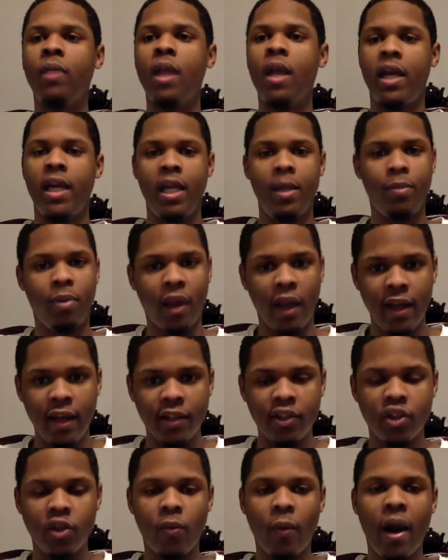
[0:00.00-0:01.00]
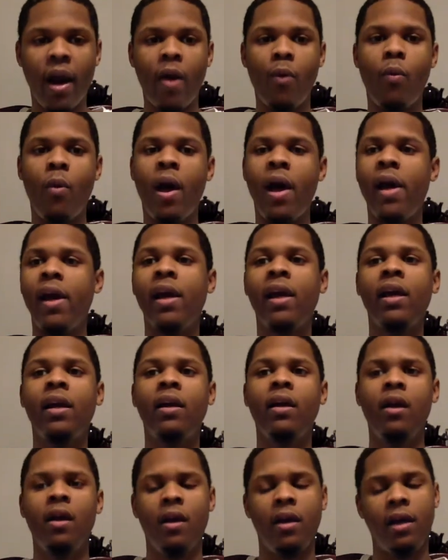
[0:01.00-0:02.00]
He plays the right way.
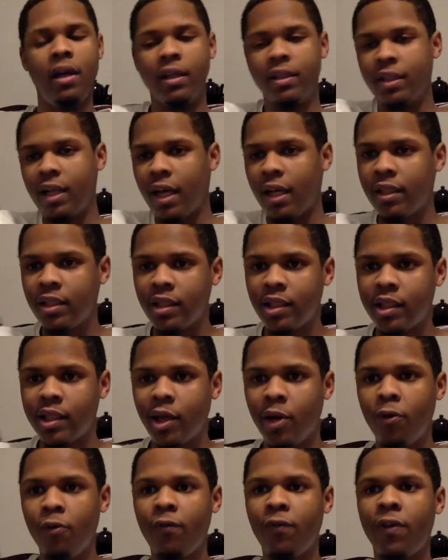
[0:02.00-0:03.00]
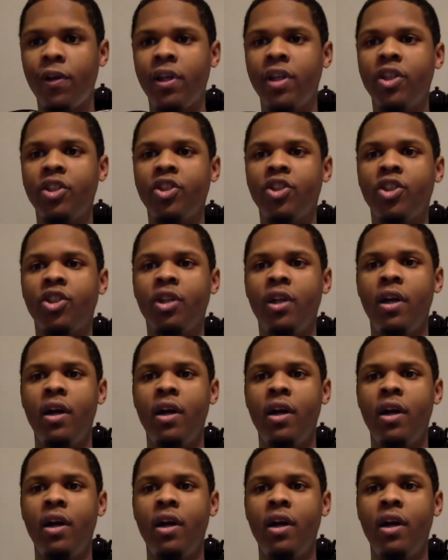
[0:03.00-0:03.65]
He's unselfish.